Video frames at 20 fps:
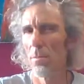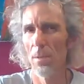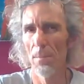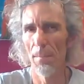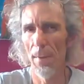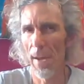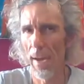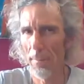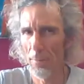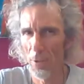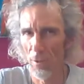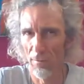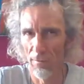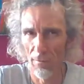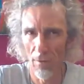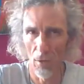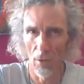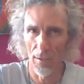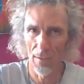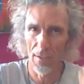perhaps you've
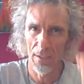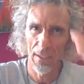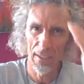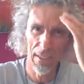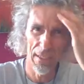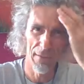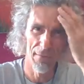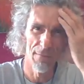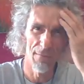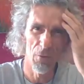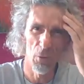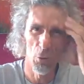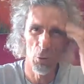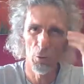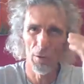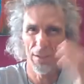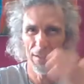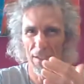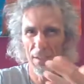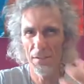volunteered
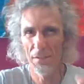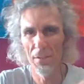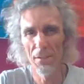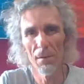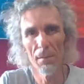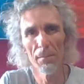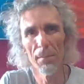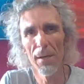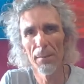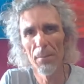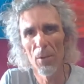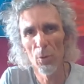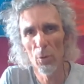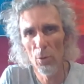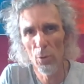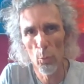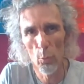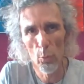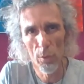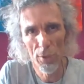for, and maybe
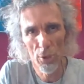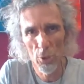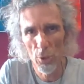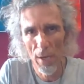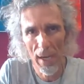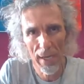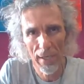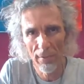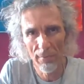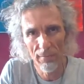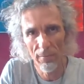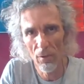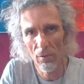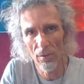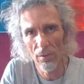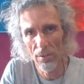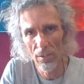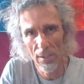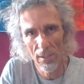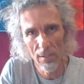you wish you hadn't
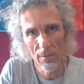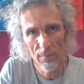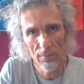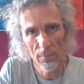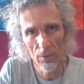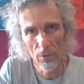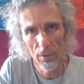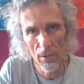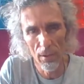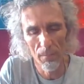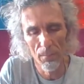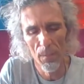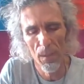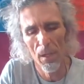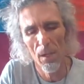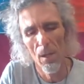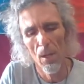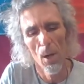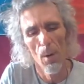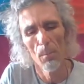volunteered for it.
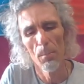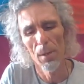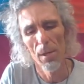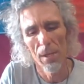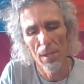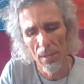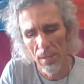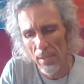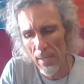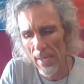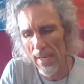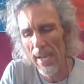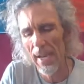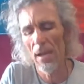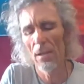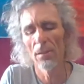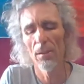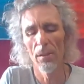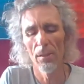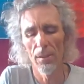But
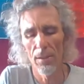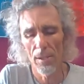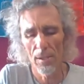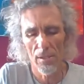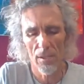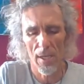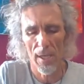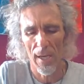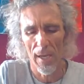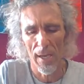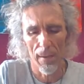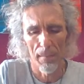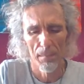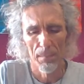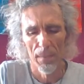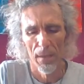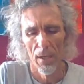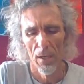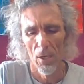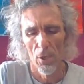now that
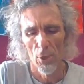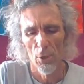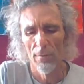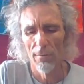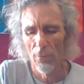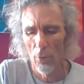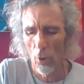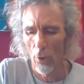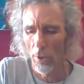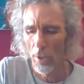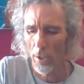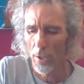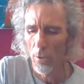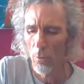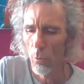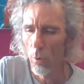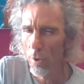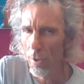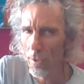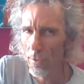you've got it,
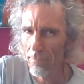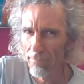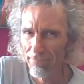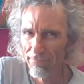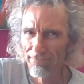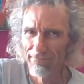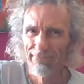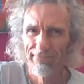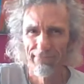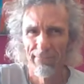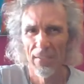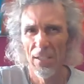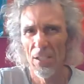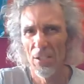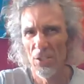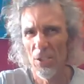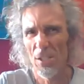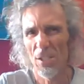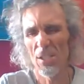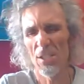you want to
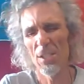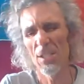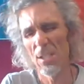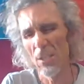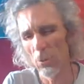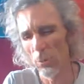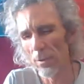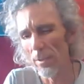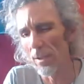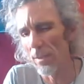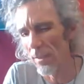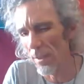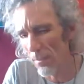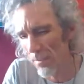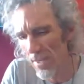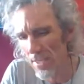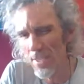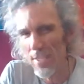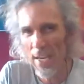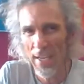just stick with it. The
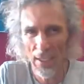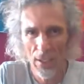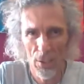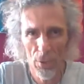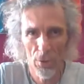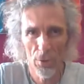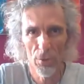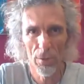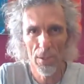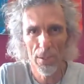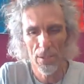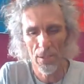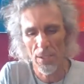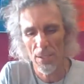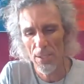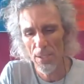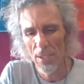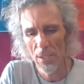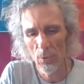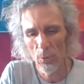best attitude is to
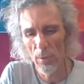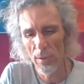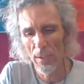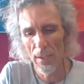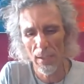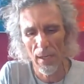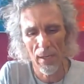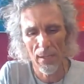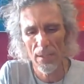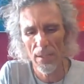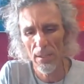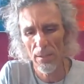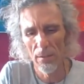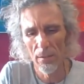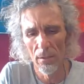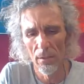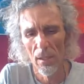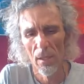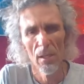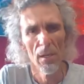stick with it
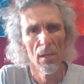until